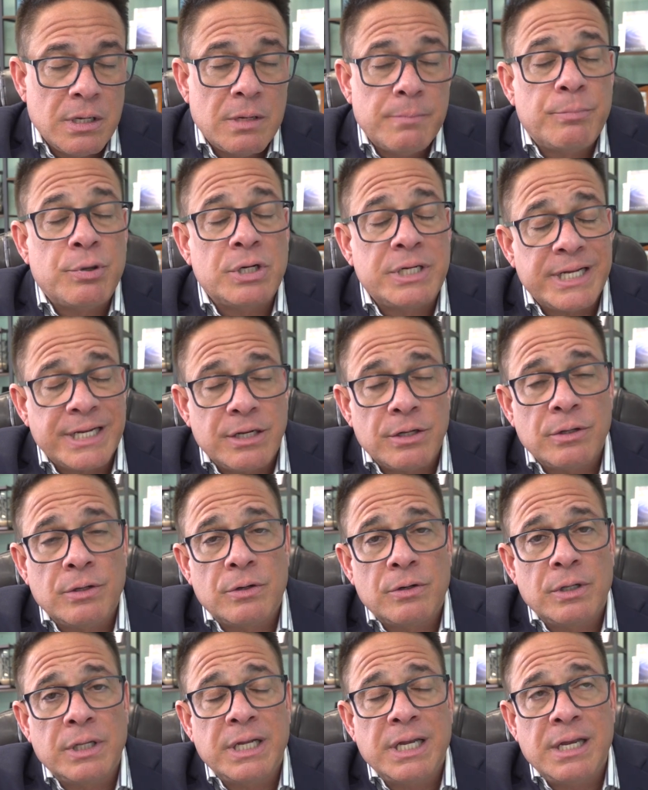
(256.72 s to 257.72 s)

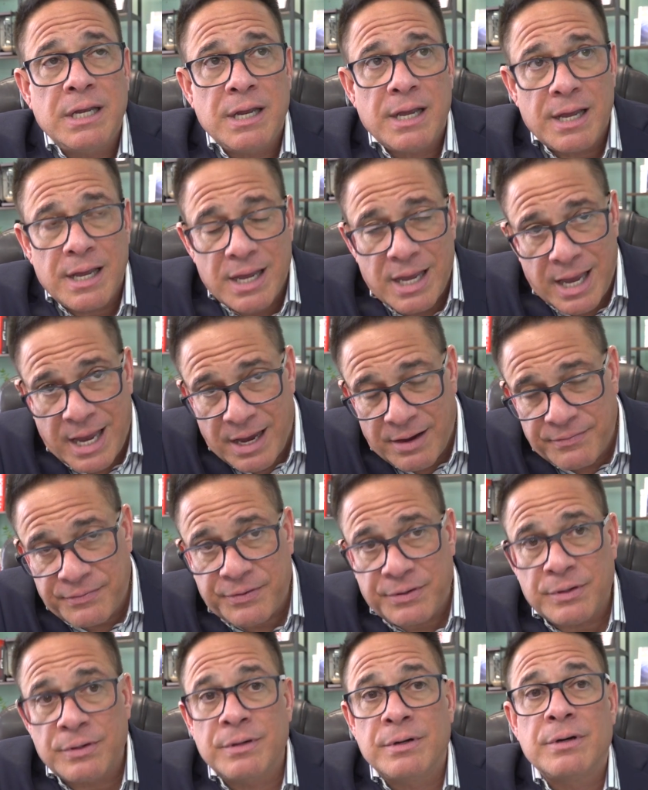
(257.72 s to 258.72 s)
particularly
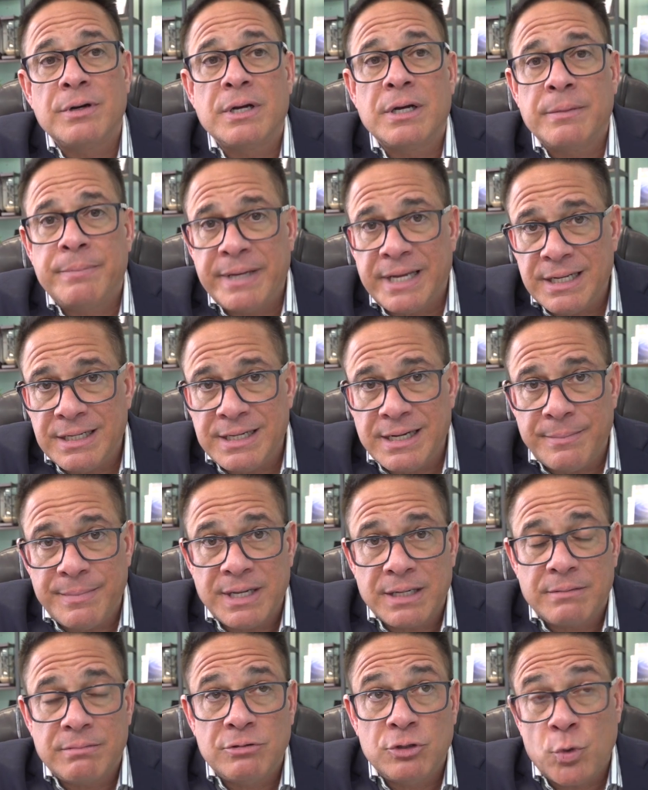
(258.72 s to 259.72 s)
after a
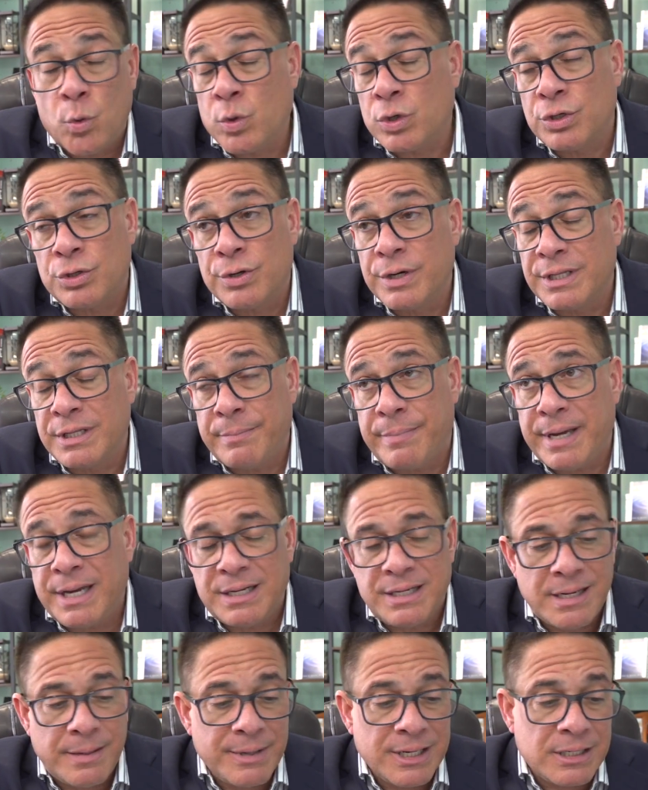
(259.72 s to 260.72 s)
pandemic or during the
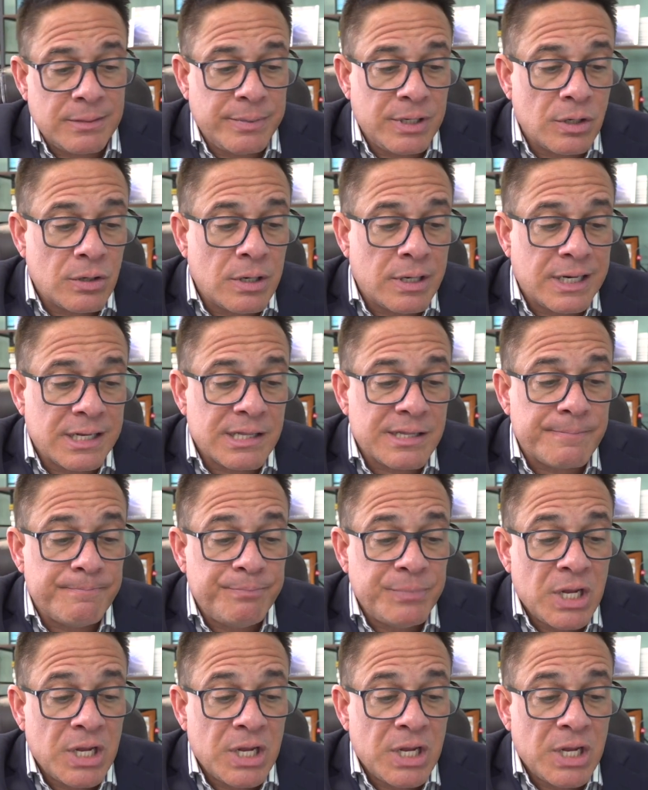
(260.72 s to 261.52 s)
pandemic, to be honest,